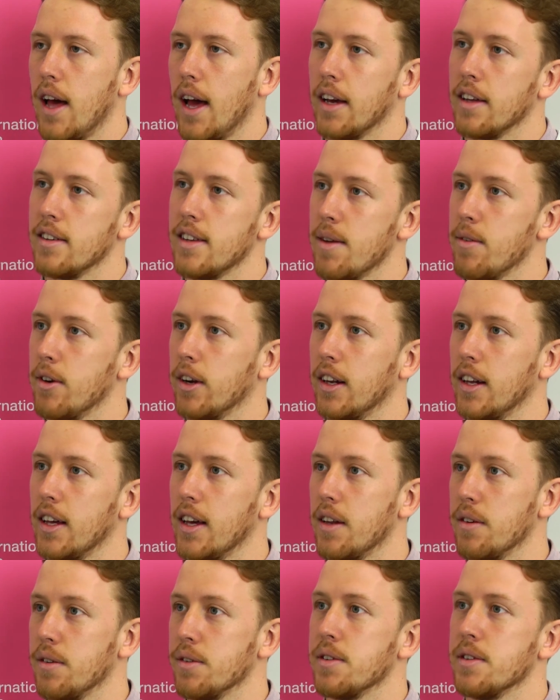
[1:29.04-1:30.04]
academically
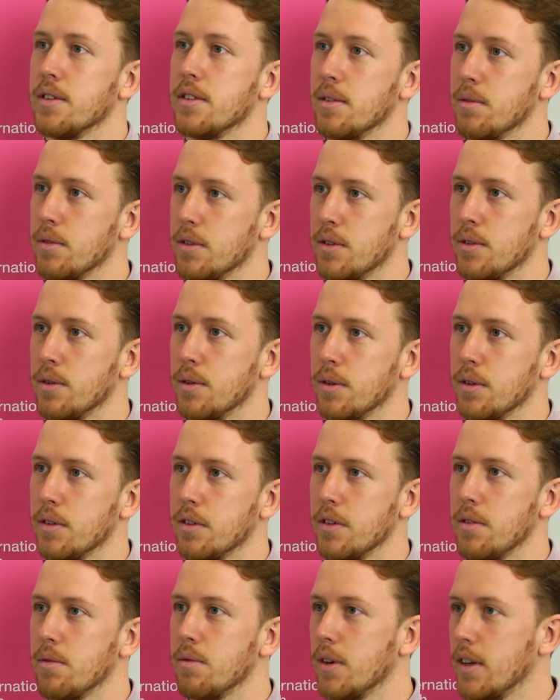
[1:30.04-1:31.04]
and also someone to talk to
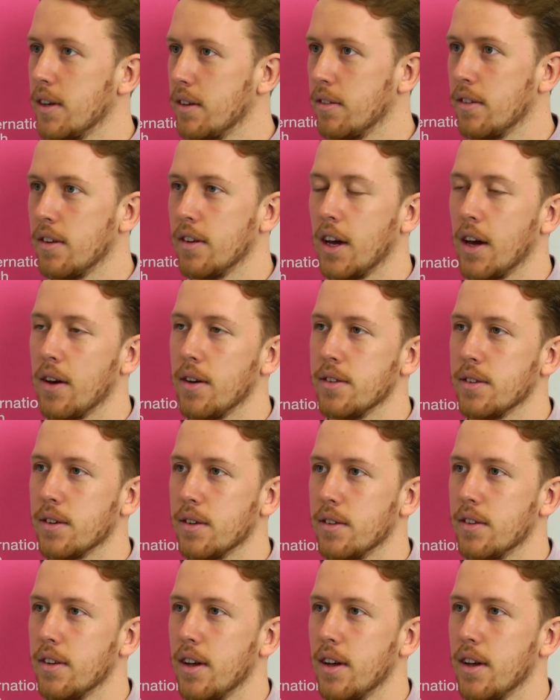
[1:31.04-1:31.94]
when the going's got